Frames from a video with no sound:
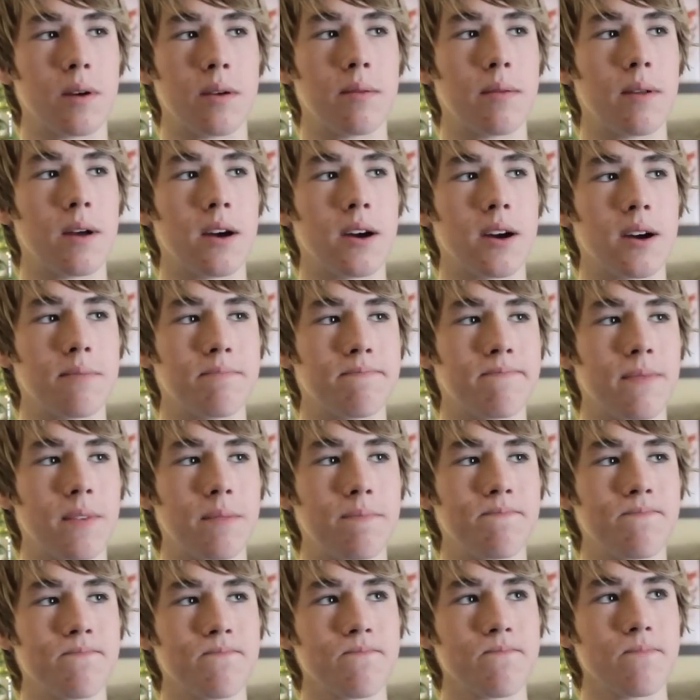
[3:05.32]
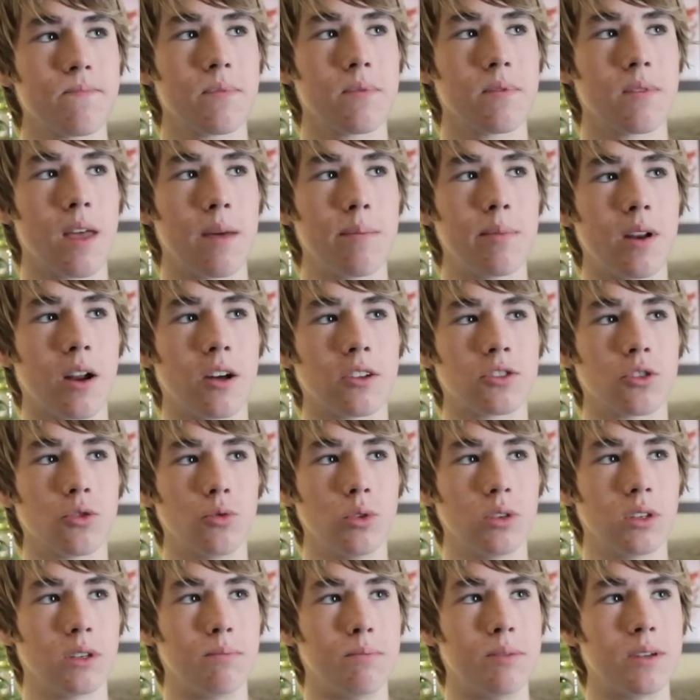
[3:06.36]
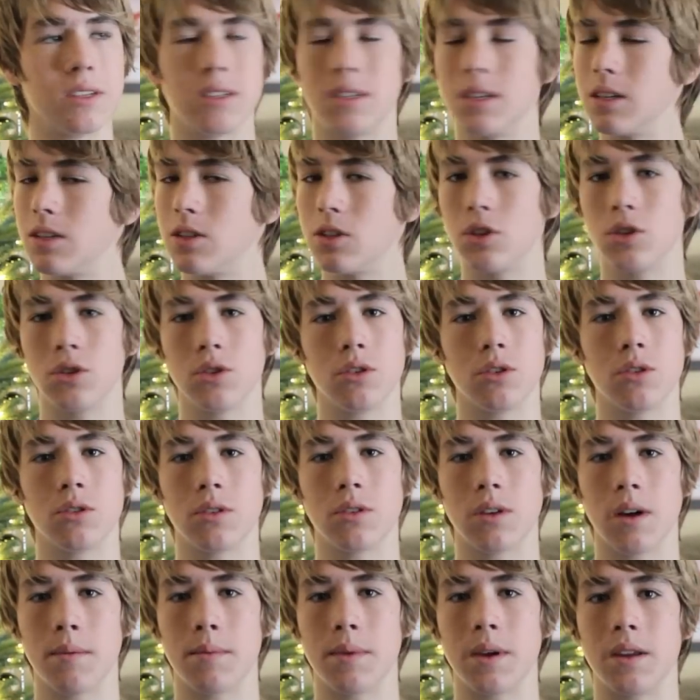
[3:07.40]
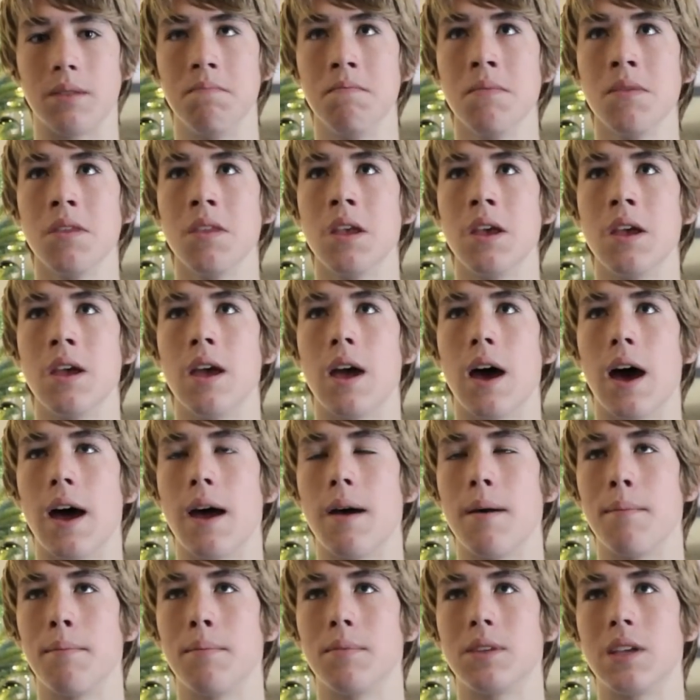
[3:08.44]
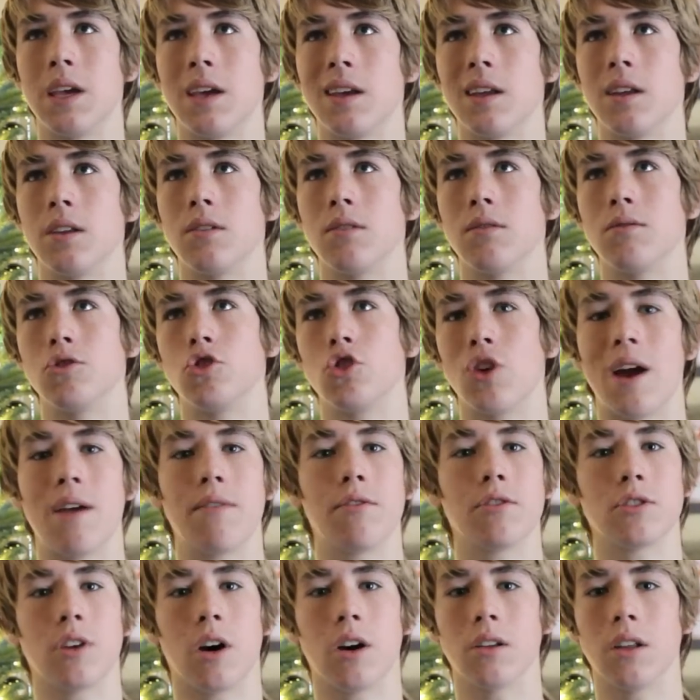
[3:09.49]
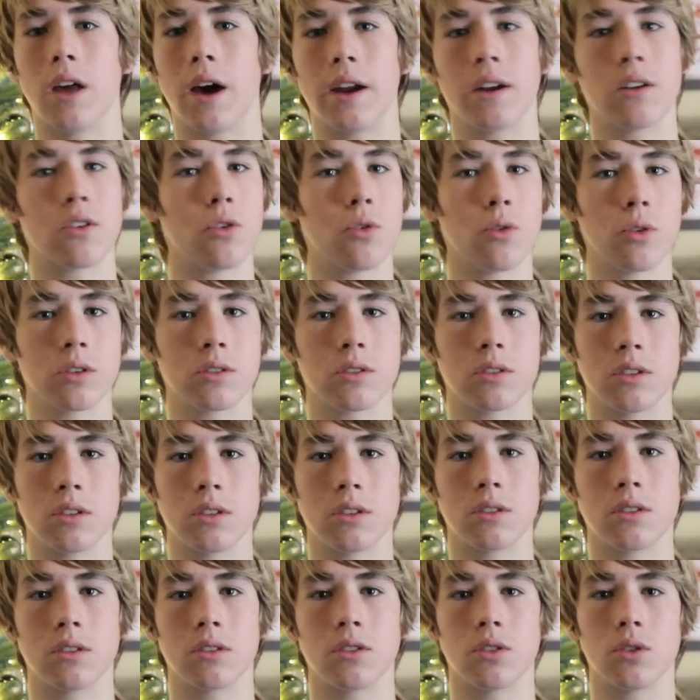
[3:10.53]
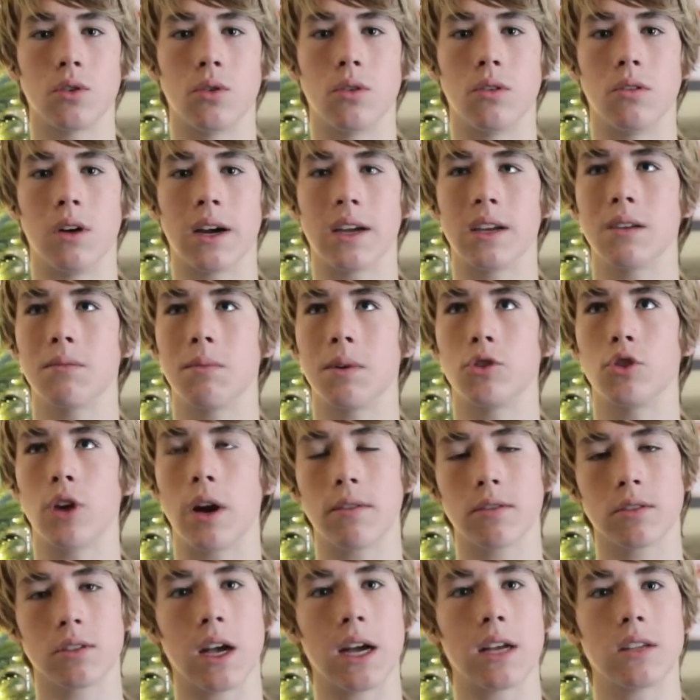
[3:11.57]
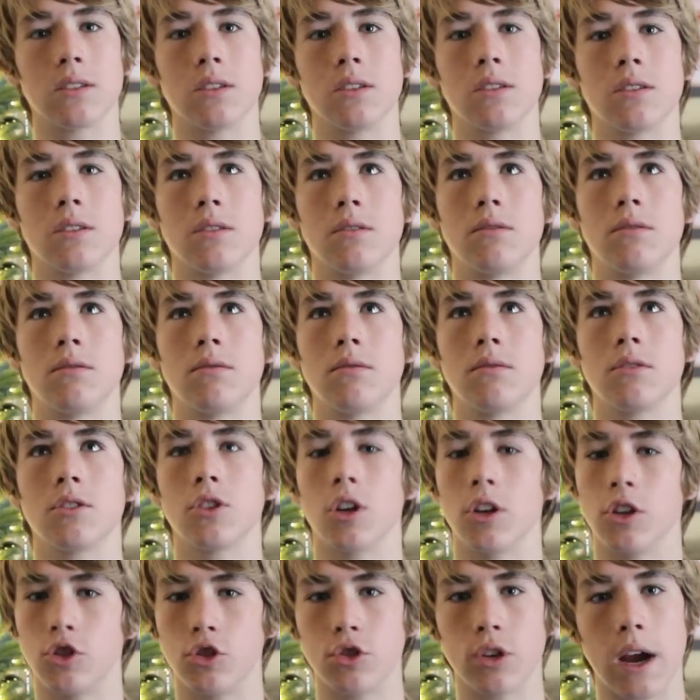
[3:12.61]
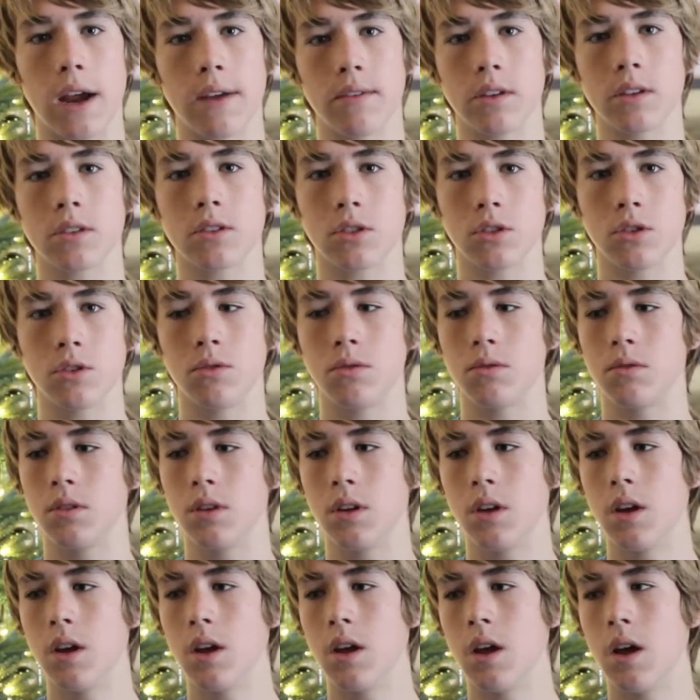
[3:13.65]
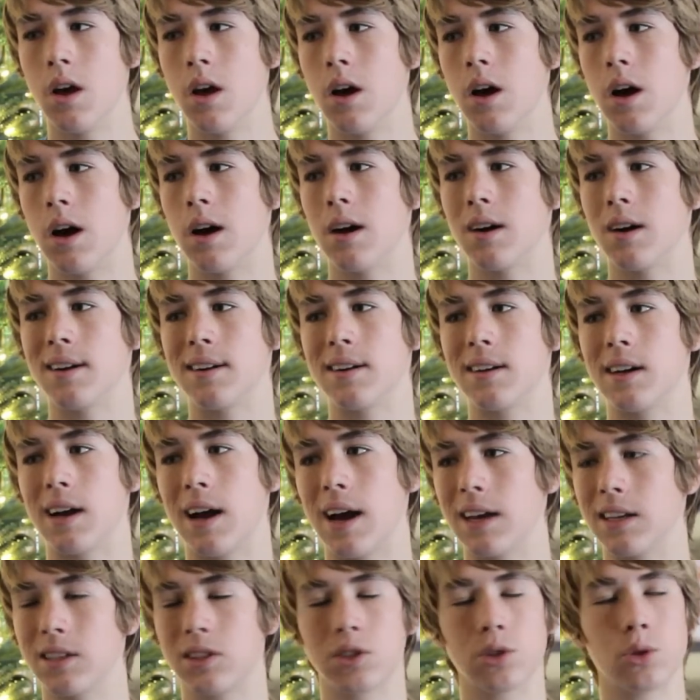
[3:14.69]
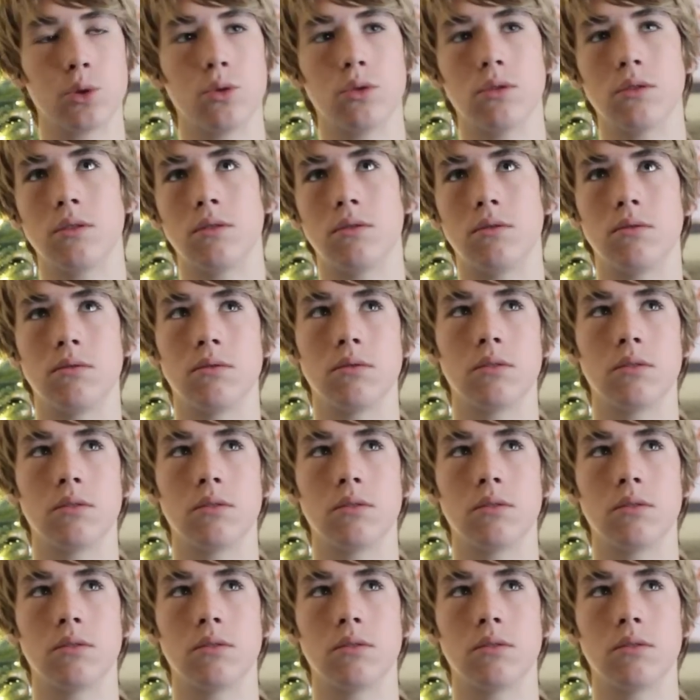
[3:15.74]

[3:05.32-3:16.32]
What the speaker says: but I've been also really busy too. I mean, I'm taking driver's online courses so I can get my driver's license and start driving soon. High school,